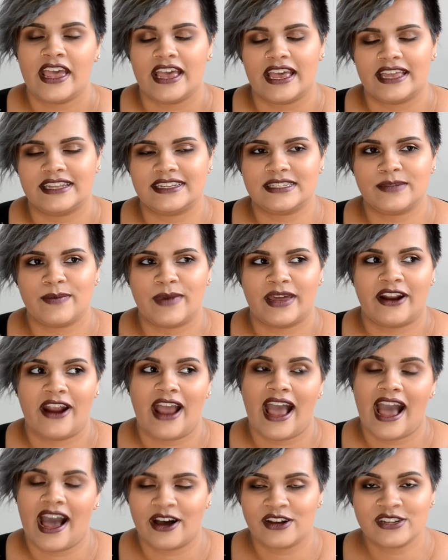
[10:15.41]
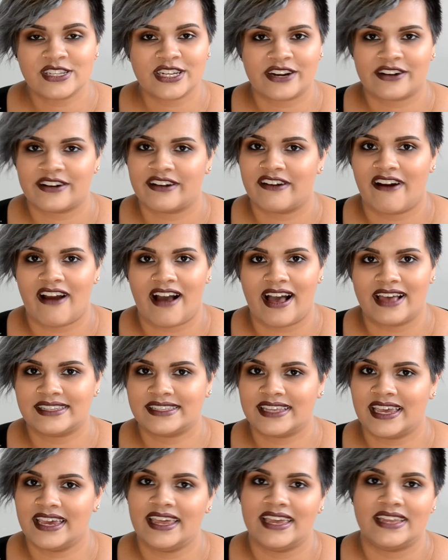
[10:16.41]
It doesn't matter how teary your eyes
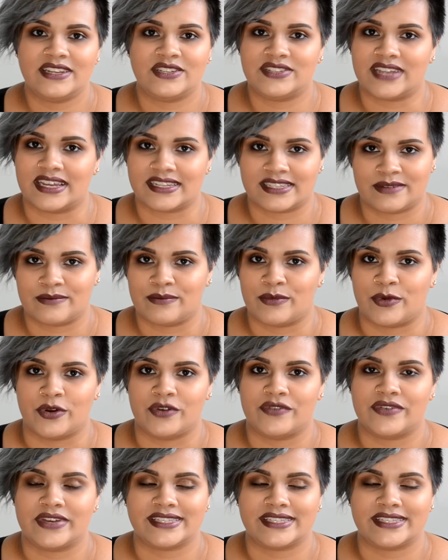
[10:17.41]
get, it doesn't move.